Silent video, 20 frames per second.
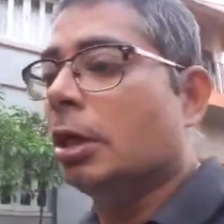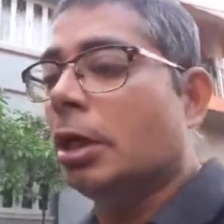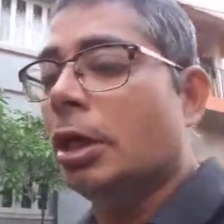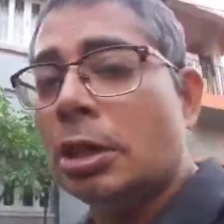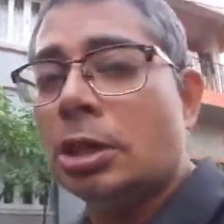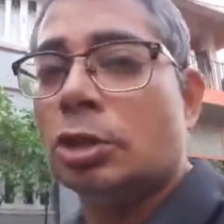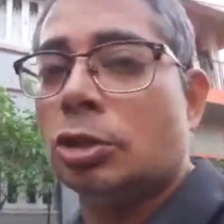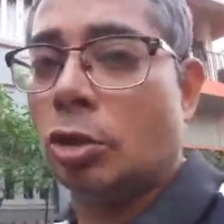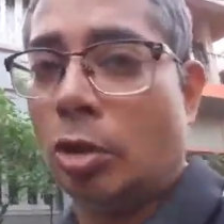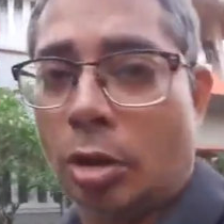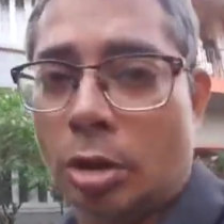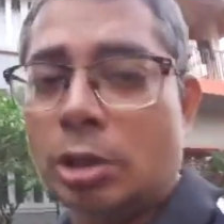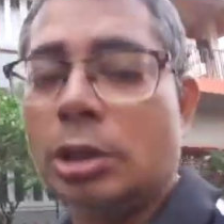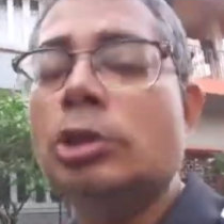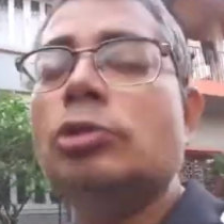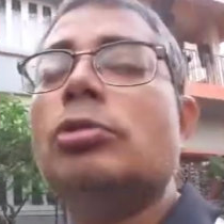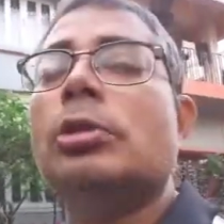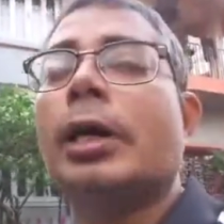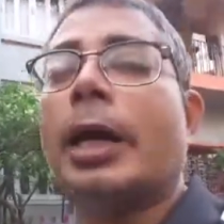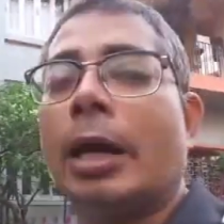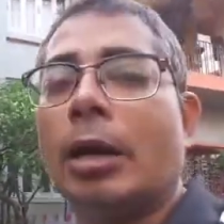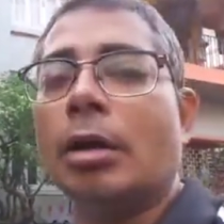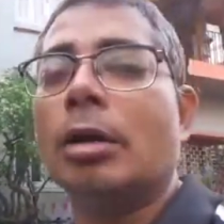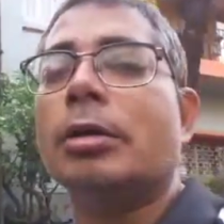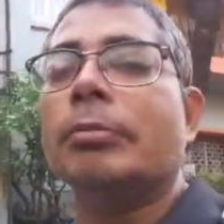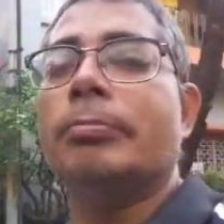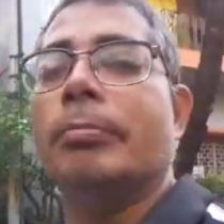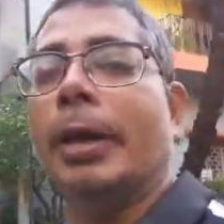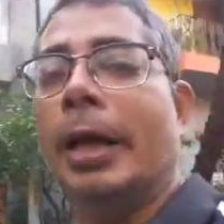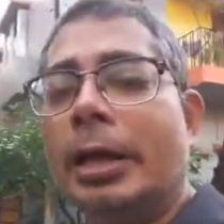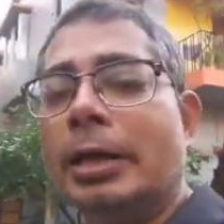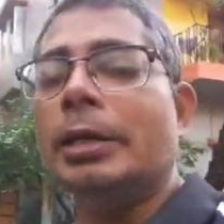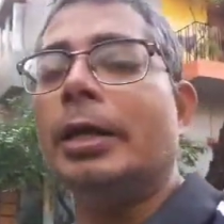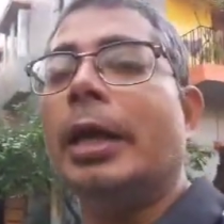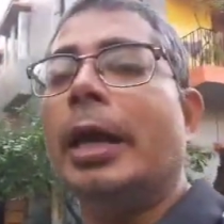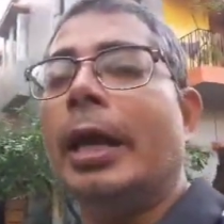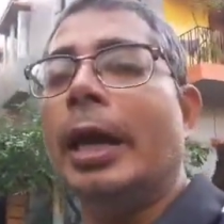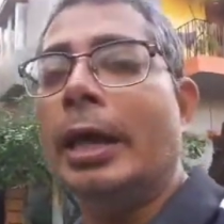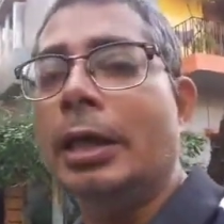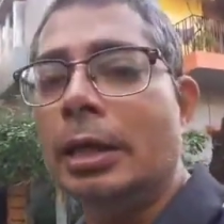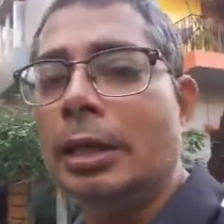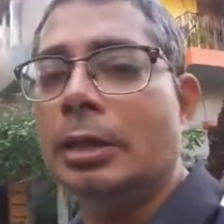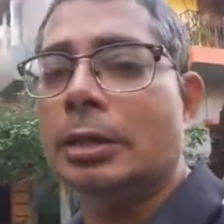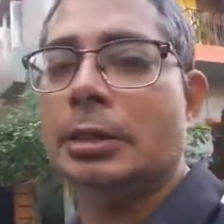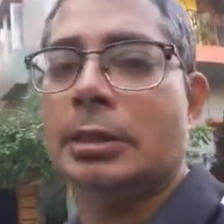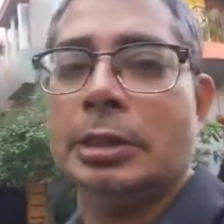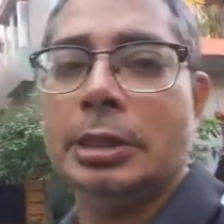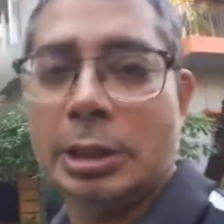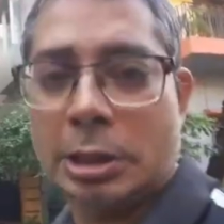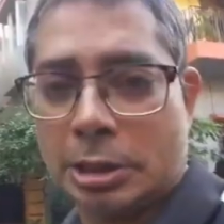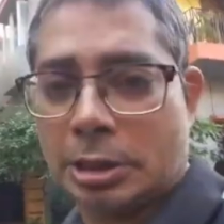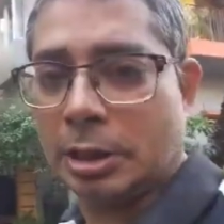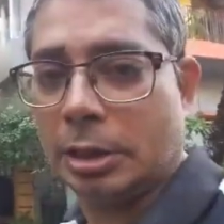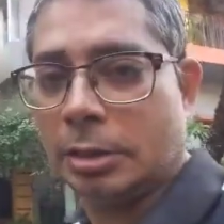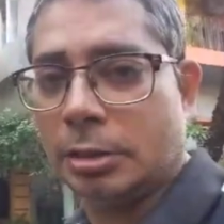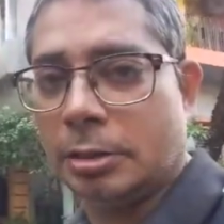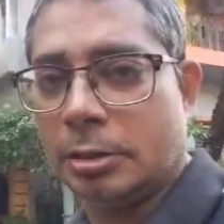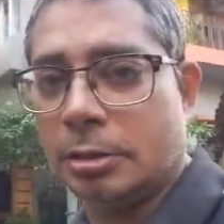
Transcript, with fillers: In short, you cannot make any decision